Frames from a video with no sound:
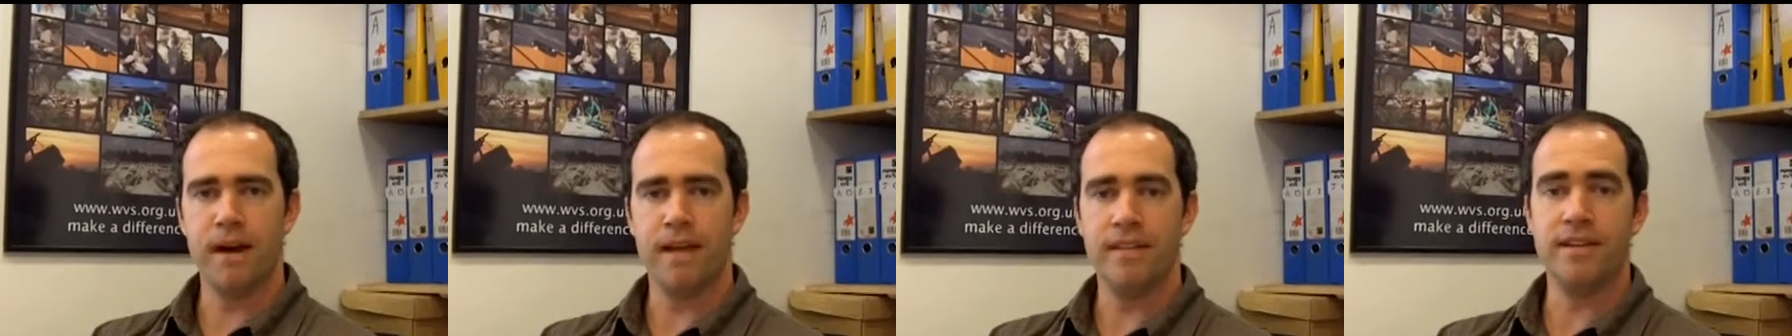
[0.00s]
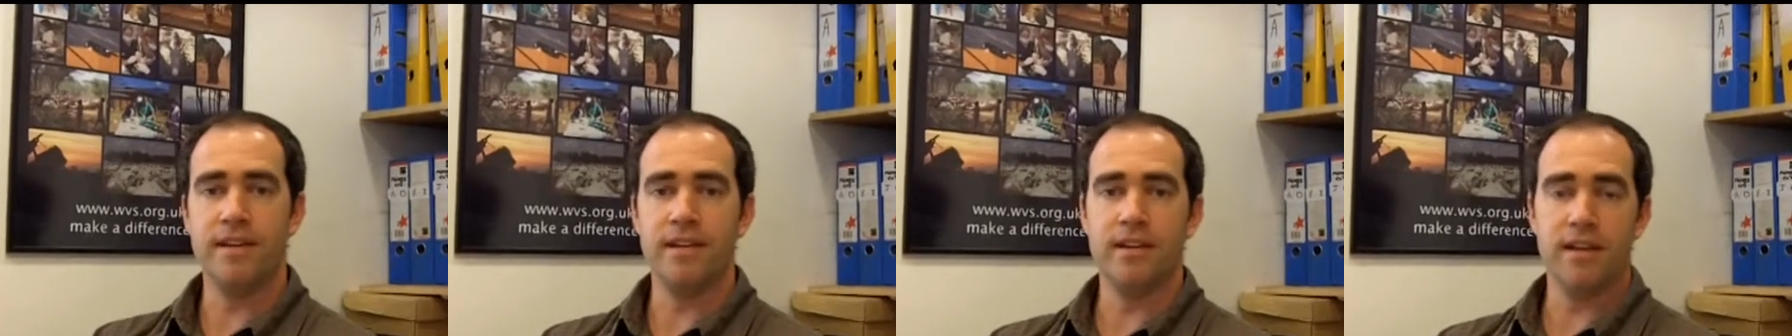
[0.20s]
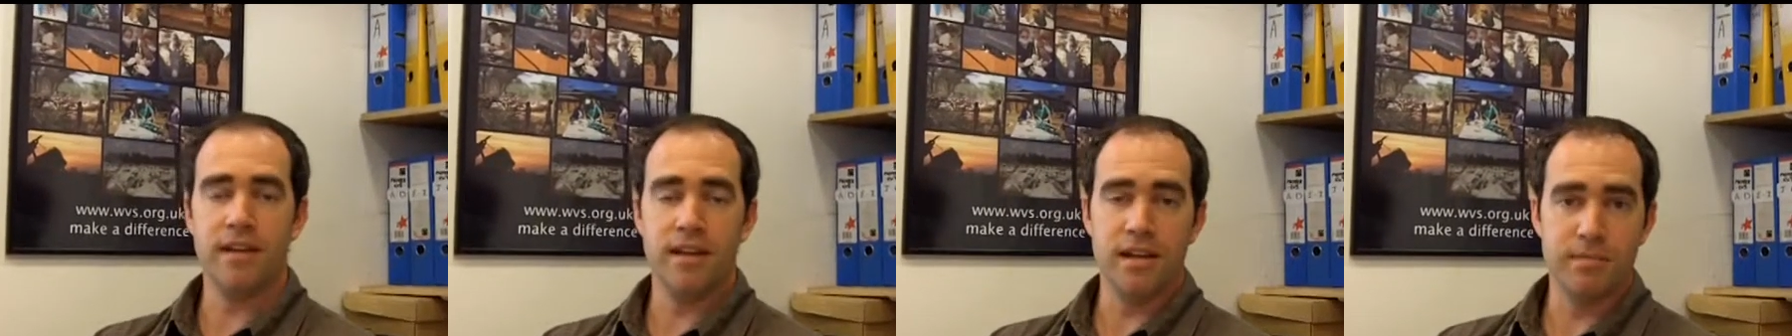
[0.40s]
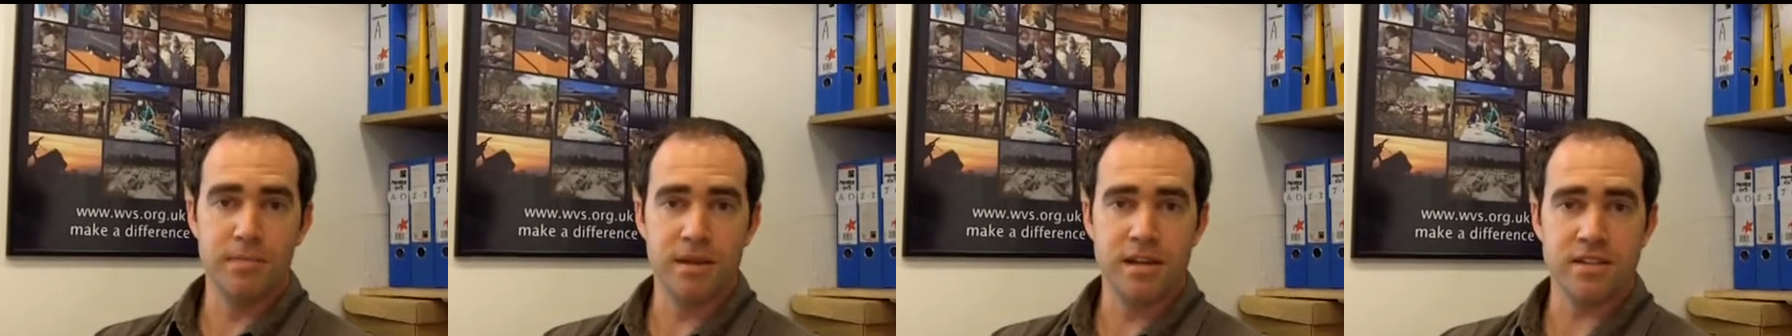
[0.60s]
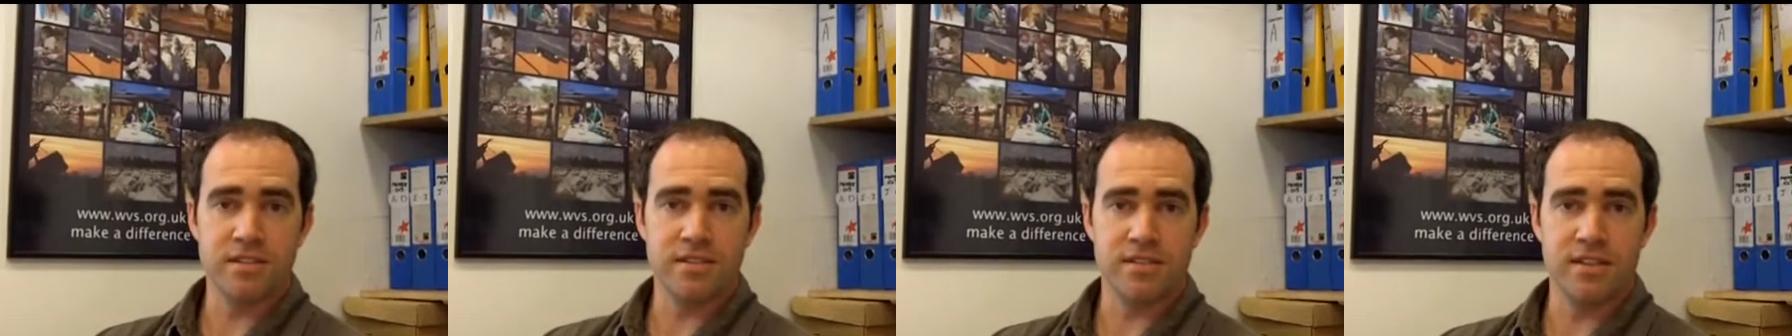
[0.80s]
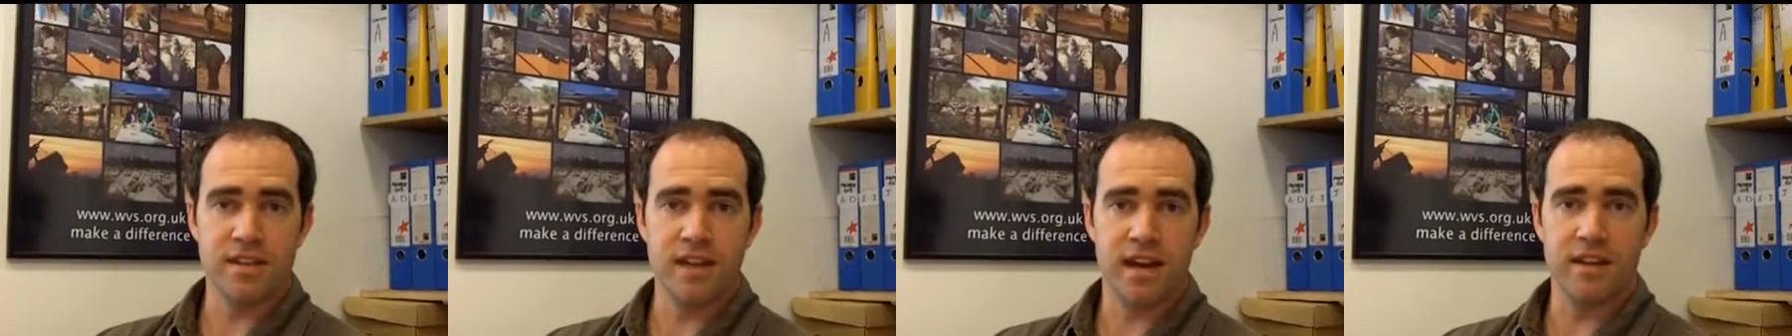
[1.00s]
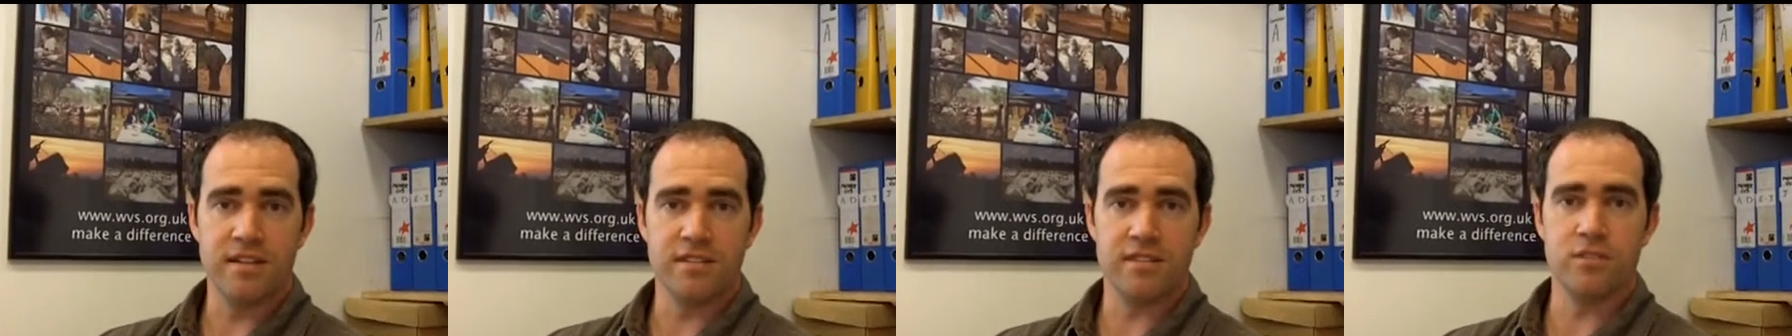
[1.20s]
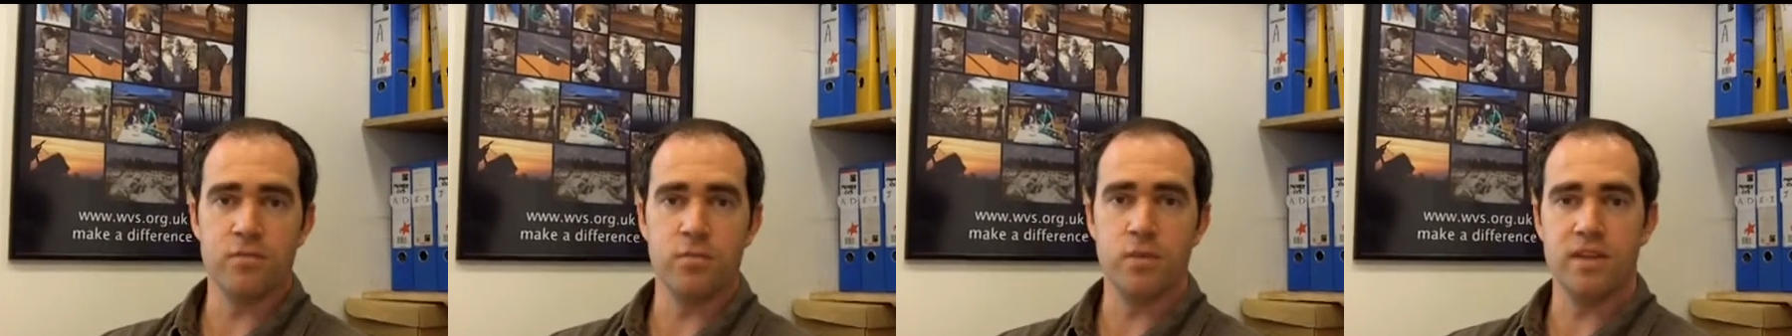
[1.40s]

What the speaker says: then in emergency cases,